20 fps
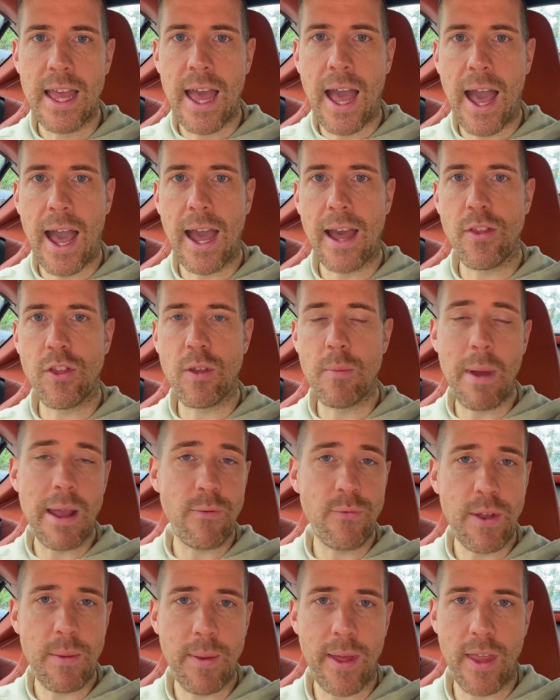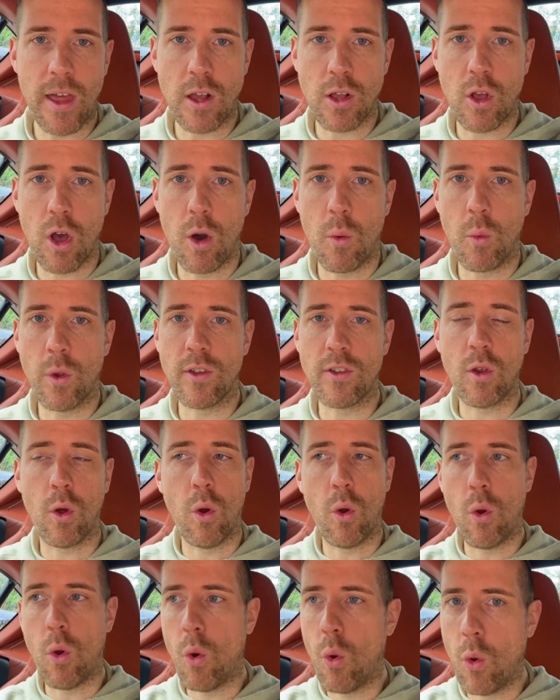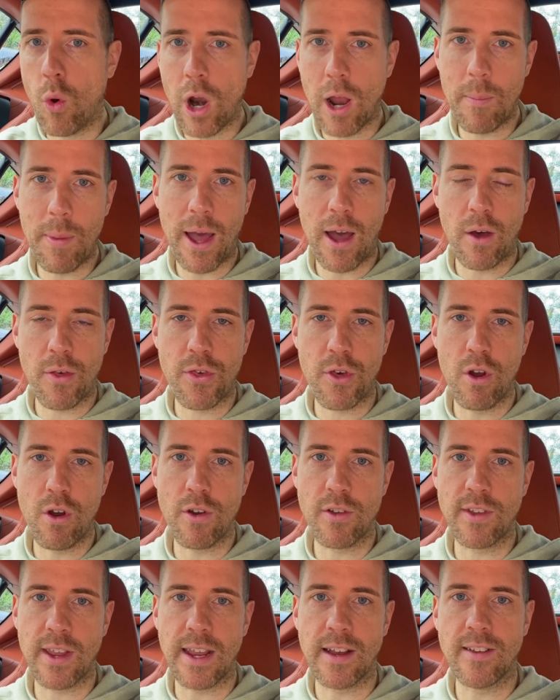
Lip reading: And the main feedback that I got was all about authority,